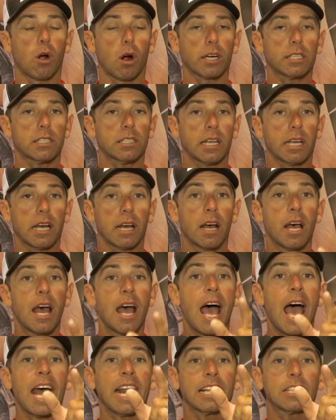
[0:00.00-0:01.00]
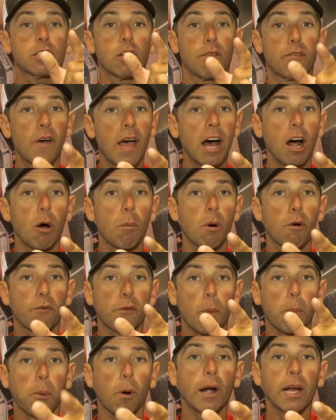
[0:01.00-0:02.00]
Garcia, and it's available
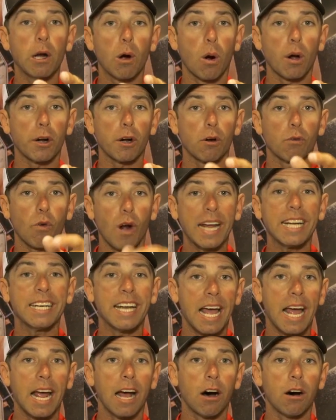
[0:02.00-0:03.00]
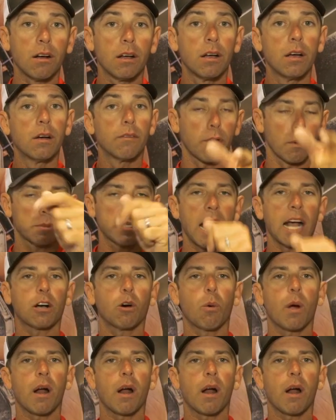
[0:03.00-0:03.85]
for pre-order right now from Tackle